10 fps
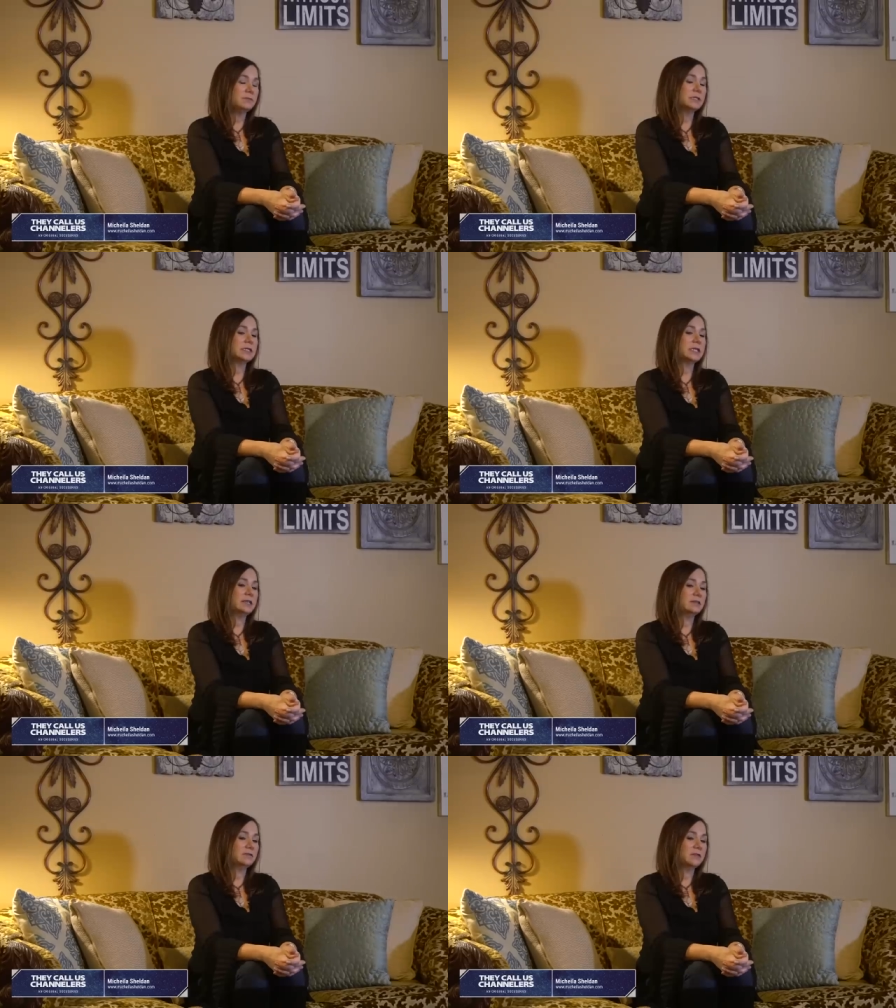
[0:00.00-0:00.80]

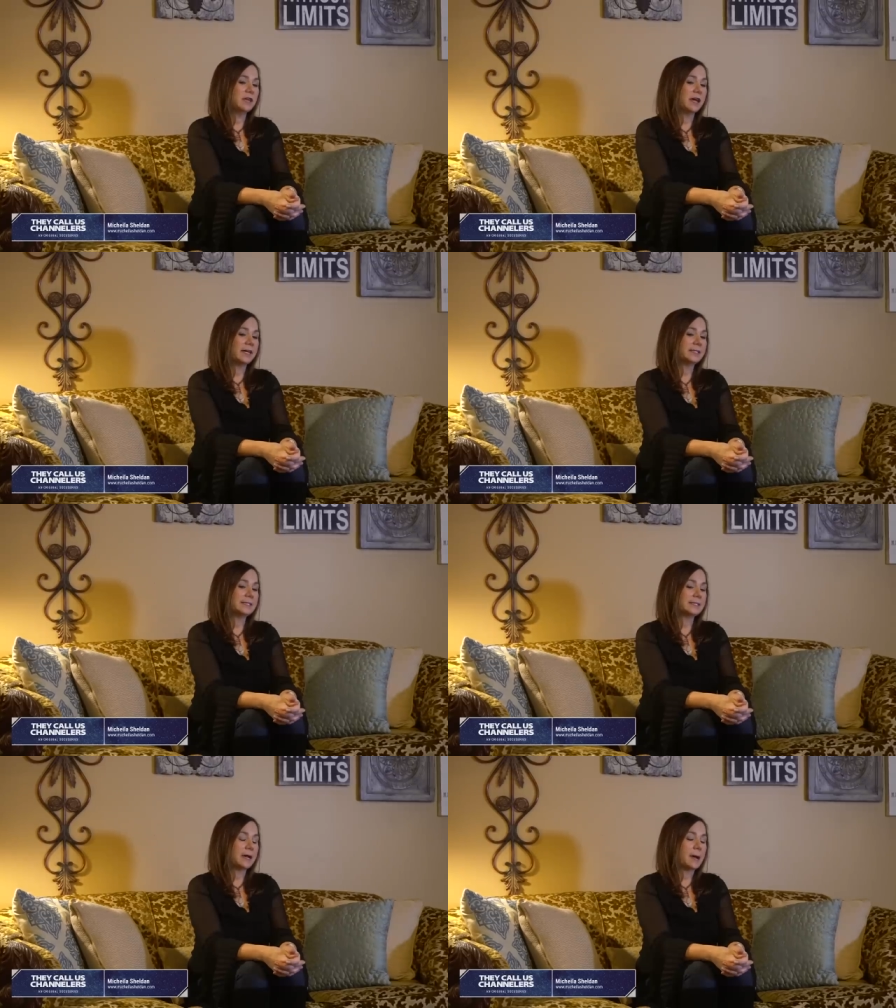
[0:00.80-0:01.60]
believe
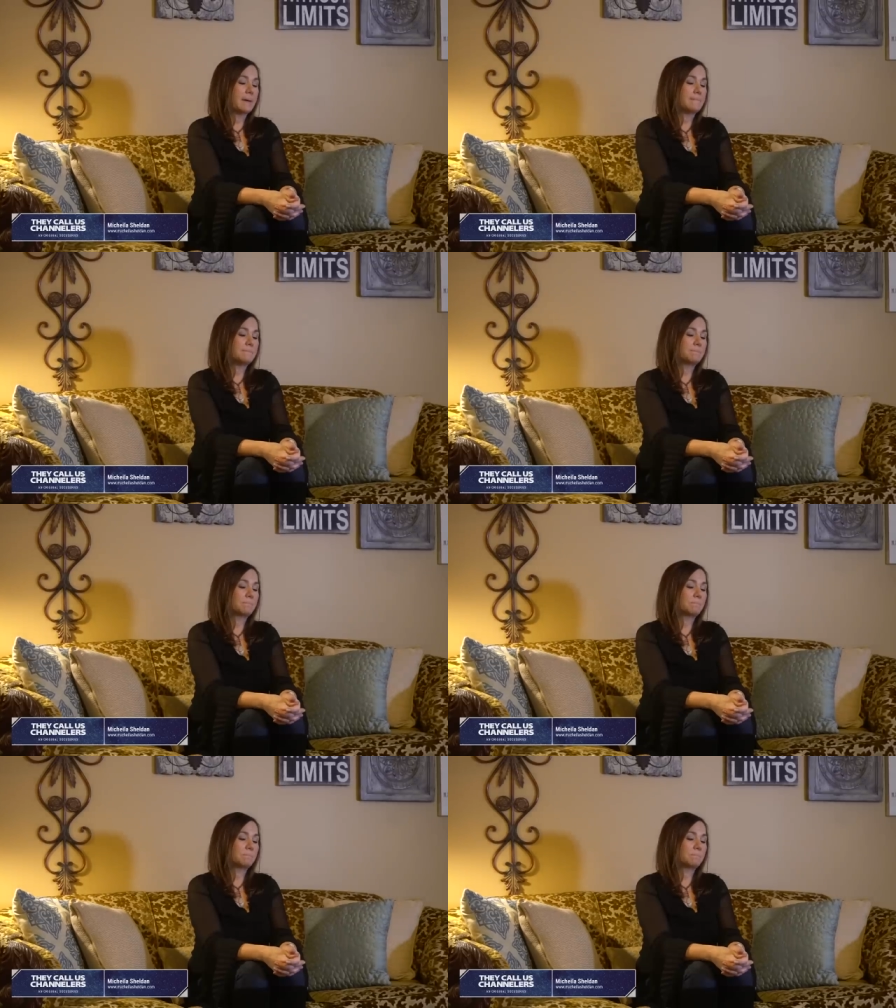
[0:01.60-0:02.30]
that um,